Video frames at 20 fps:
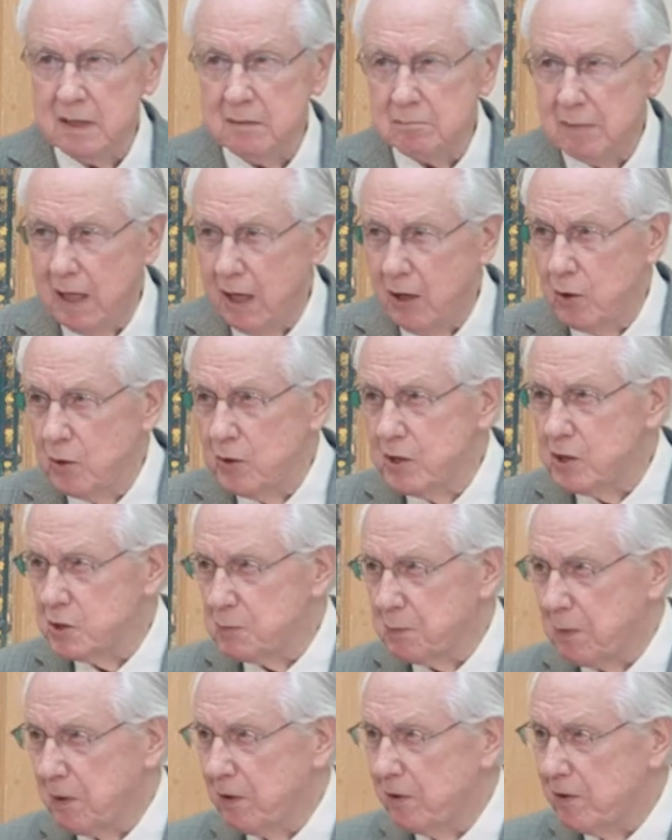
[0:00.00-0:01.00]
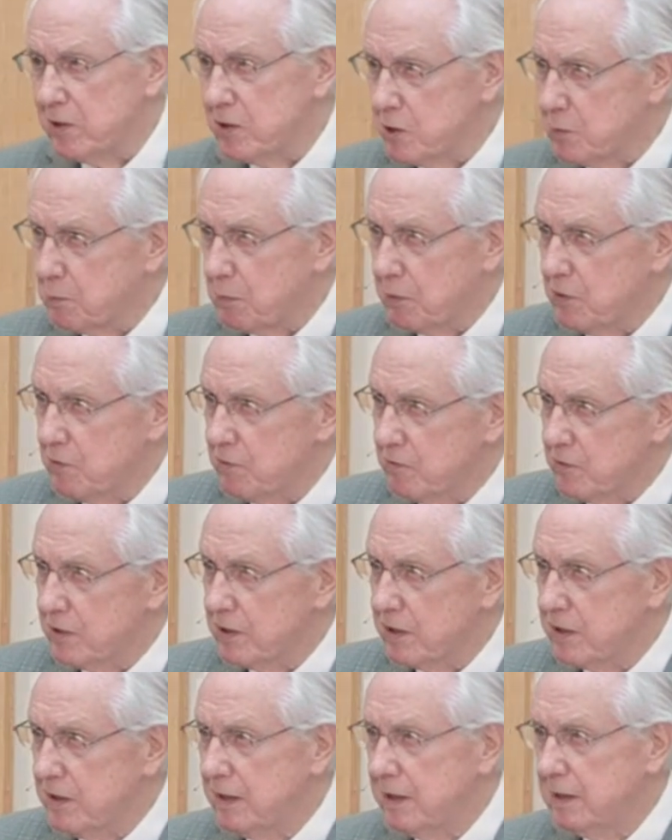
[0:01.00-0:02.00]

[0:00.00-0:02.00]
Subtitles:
My own experience proves it.